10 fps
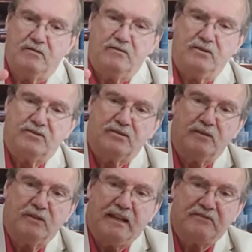you
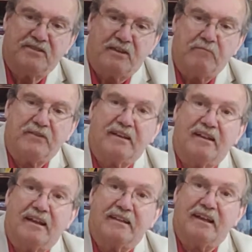certainly would have something
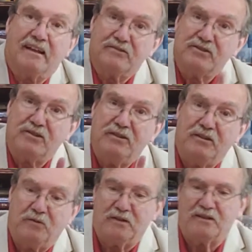like that. I'll show
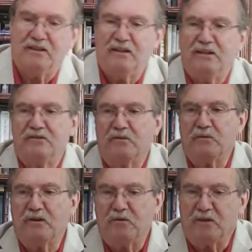you what the
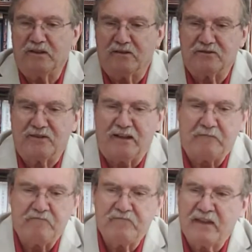real one looks
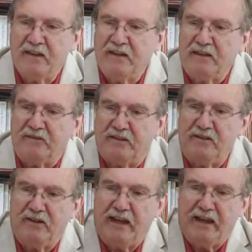like. Then
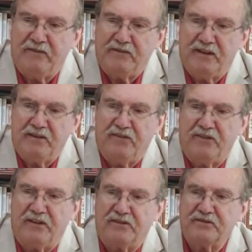you have
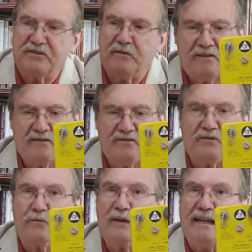this. This is
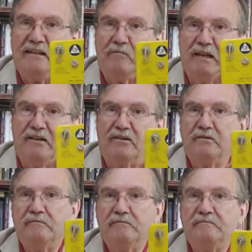a rate
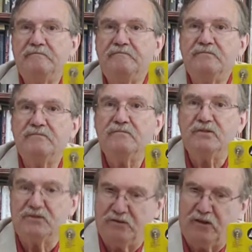meter,
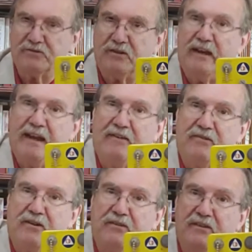which you also have
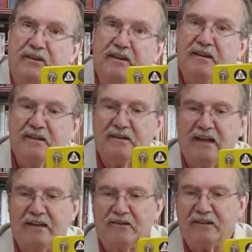on the
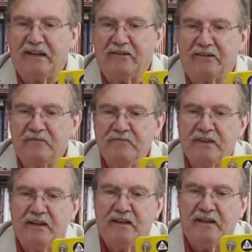Geiger counter.
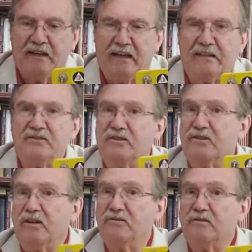And it's a
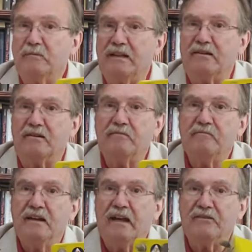dosimeter.
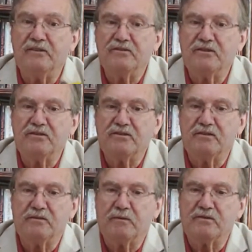And this is,
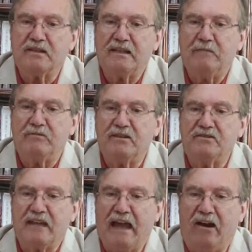you're supposed to keep
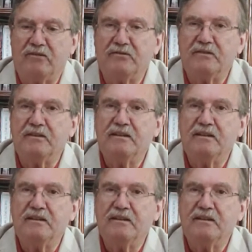this out